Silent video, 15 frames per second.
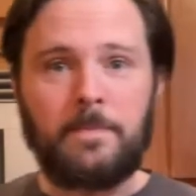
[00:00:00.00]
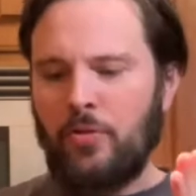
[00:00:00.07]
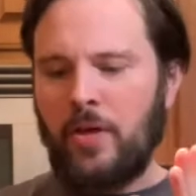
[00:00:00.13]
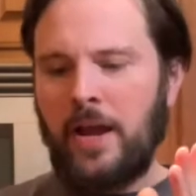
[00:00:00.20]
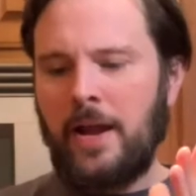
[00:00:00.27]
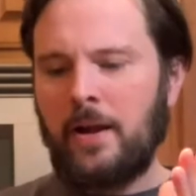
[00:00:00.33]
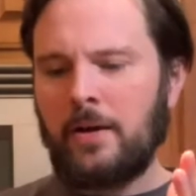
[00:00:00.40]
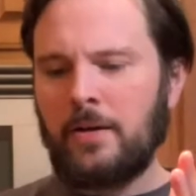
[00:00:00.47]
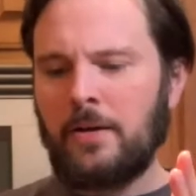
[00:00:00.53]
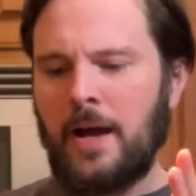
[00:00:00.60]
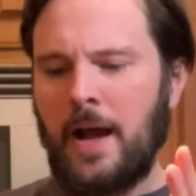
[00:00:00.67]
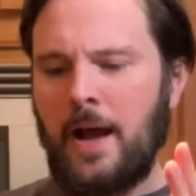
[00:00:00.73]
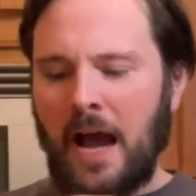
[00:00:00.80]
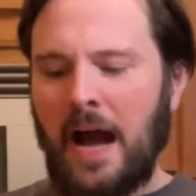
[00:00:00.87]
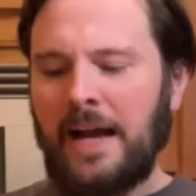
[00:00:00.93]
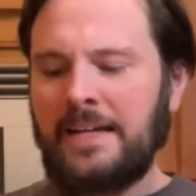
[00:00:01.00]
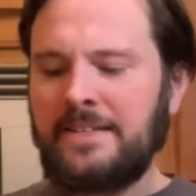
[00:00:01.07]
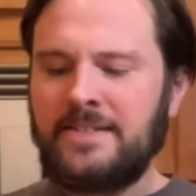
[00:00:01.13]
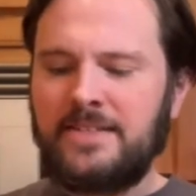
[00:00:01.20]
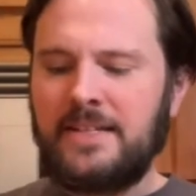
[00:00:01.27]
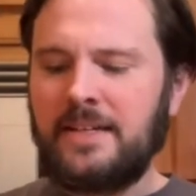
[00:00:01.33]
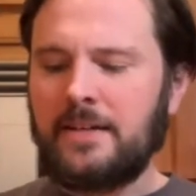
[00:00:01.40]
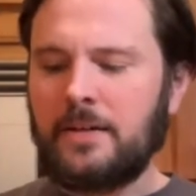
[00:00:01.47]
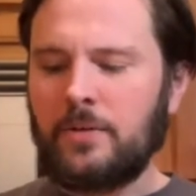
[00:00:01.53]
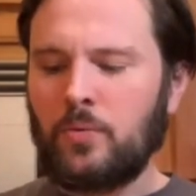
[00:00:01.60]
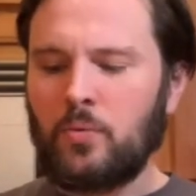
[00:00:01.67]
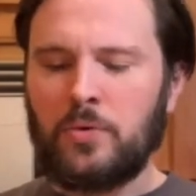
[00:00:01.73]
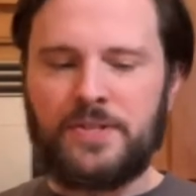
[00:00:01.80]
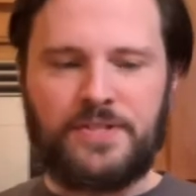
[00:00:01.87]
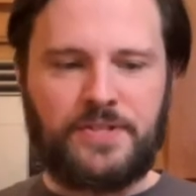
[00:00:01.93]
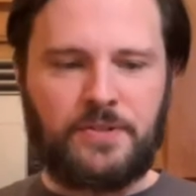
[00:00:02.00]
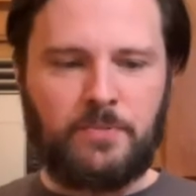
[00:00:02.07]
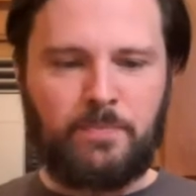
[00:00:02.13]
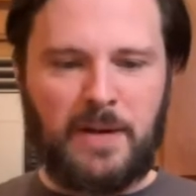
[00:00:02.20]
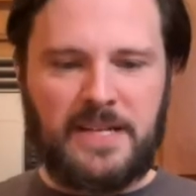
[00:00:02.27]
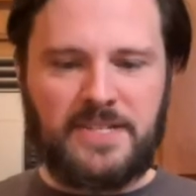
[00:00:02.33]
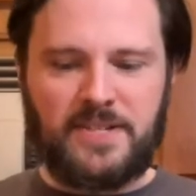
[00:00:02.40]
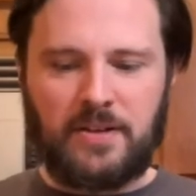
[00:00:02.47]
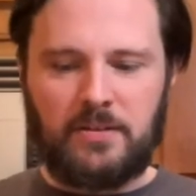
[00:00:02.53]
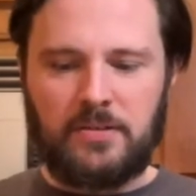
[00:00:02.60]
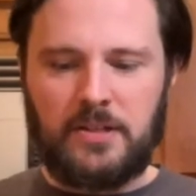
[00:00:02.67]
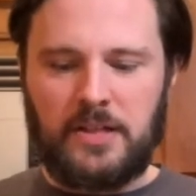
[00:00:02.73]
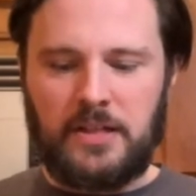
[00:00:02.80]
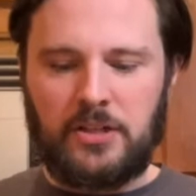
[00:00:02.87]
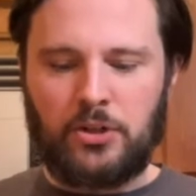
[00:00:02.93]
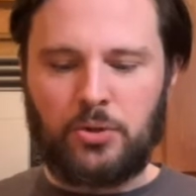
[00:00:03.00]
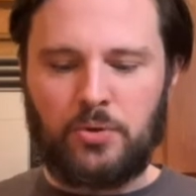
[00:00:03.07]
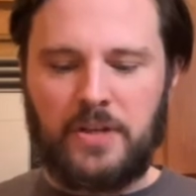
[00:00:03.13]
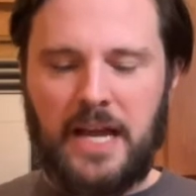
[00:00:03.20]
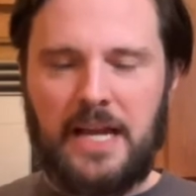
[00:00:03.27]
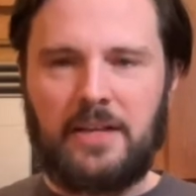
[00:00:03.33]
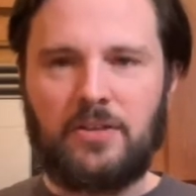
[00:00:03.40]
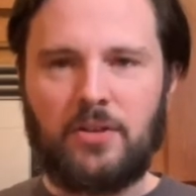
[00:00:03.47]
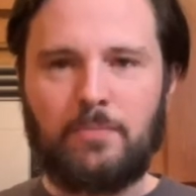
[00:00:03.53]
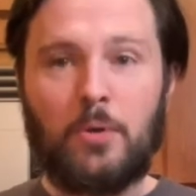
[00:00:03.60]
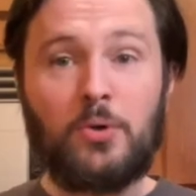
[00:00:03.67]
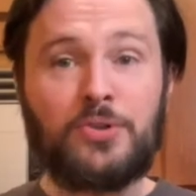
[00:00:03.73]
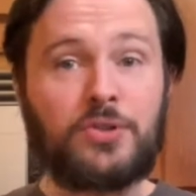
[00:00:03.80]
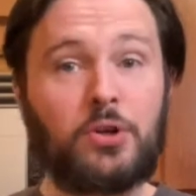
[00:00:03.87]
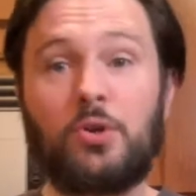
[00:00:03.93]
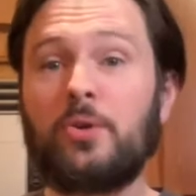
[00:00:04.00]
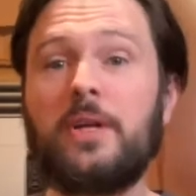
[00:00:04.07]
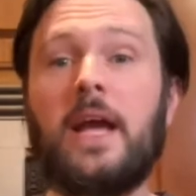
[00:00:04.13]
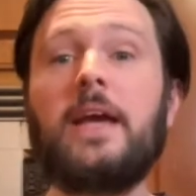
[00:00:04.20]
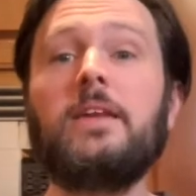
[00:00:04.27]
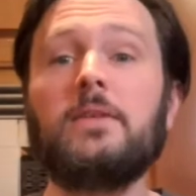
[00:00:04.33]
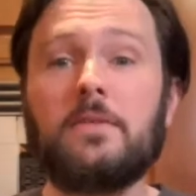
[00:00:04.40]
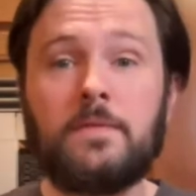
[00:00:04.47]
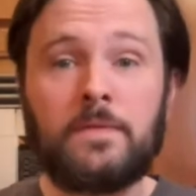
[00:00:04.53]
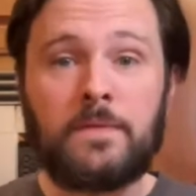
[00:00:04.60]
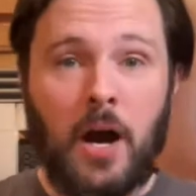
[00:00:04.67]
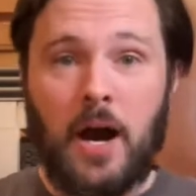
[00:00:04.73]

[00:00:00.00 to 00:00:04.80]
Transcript: Their idea was to basically create the most creative